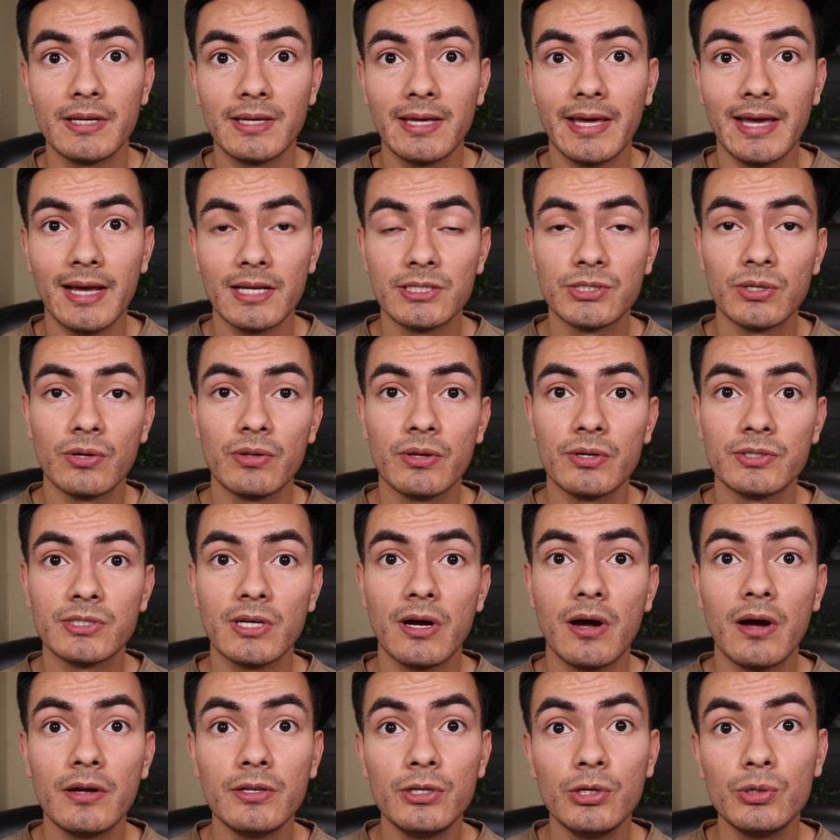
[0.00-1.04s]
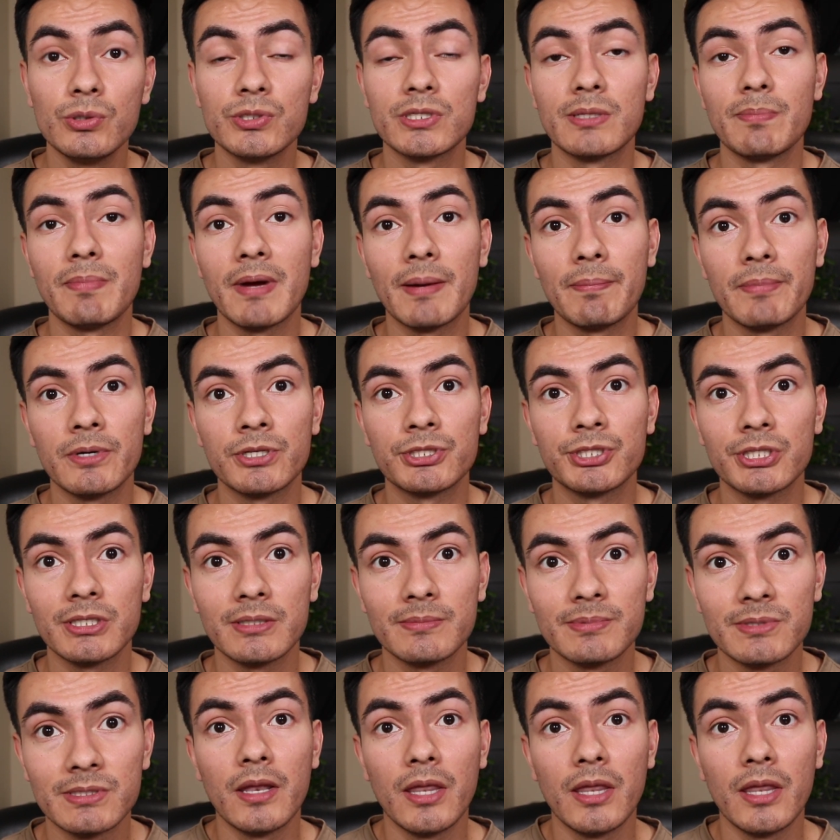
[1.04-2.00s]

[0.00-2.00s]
Cancel those unused memberships.